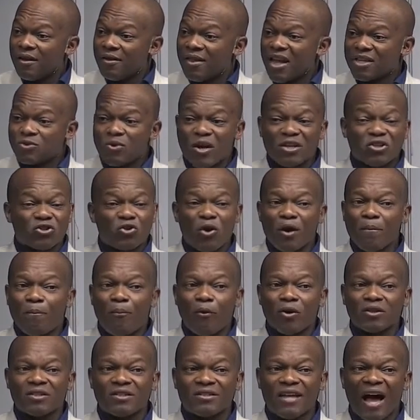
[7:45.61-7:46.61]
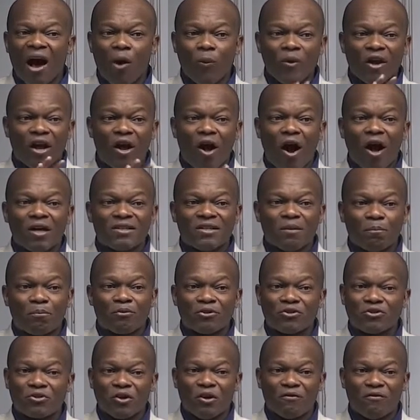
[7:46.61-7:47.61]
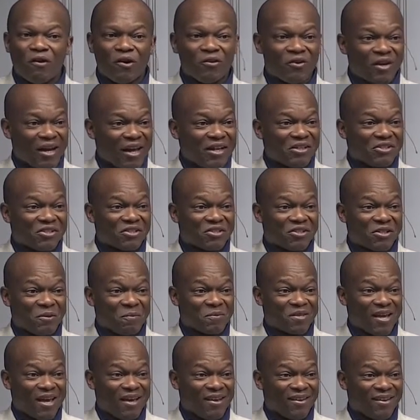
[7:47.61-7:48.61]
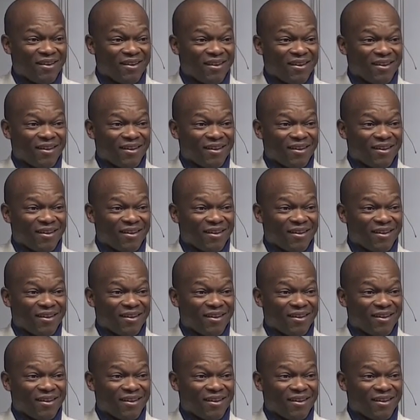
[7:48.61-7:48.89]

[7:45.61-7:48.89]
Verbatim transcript: That's why it's so important how we guard and preserve our relationships, eh?